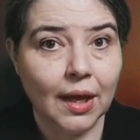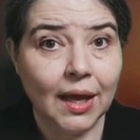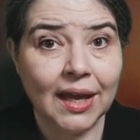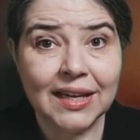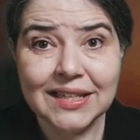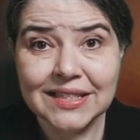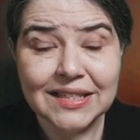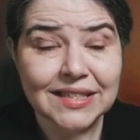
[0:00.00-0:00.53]

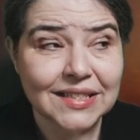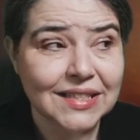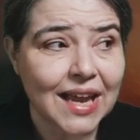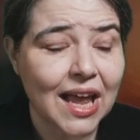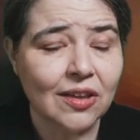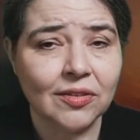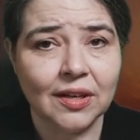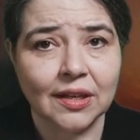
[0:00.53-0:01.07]
it is
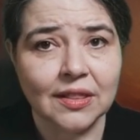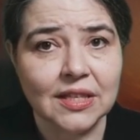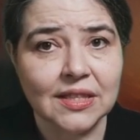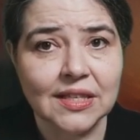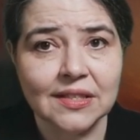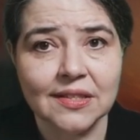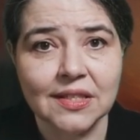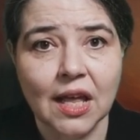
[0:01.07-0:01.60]
astounding that
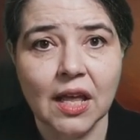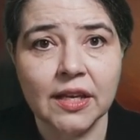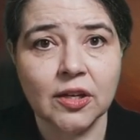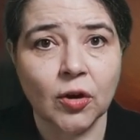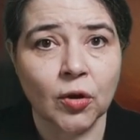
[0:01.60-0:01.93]
the sun,